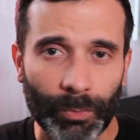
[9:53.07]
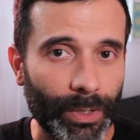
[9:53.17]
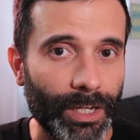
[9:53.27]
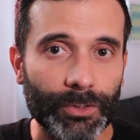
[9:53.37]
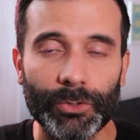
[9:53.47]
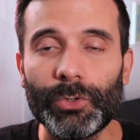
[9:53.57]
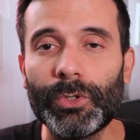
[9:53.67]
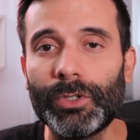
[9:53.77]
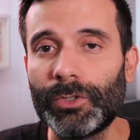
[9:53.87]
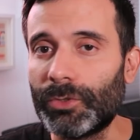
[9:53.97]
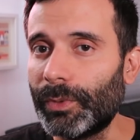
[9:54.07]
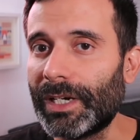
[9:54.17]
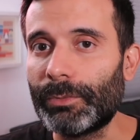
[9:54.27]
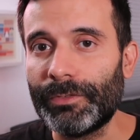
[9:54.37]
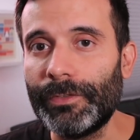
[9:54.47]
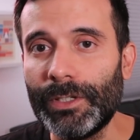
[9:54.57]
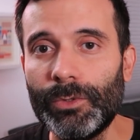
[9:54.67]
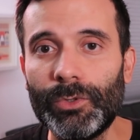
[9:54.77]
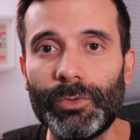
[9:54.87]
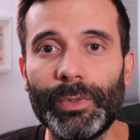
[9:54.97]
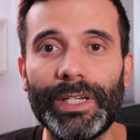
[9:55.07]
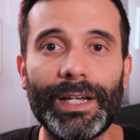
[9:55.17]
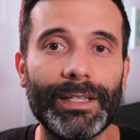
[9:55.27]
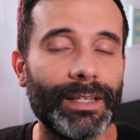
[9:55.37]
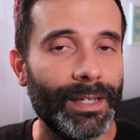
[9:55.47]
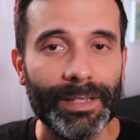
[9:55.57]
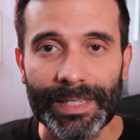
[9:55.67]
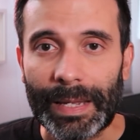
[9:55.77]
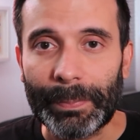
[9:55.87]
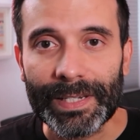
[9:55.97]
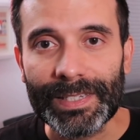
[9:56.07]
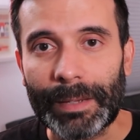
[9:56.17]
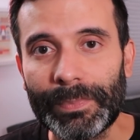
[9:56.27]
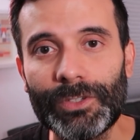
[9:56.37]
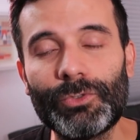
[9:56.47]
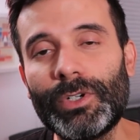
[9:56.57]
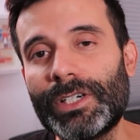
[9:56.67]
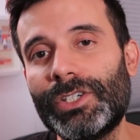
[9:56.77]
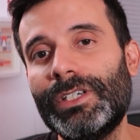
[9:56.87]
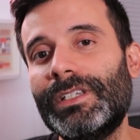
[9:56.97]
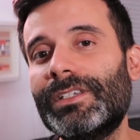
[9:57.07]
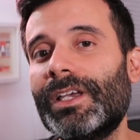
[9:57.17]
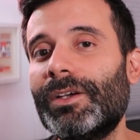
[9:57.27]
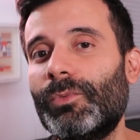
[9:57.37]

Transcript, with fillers: We got tutorials, we got reviews, we got step-by-step instructions,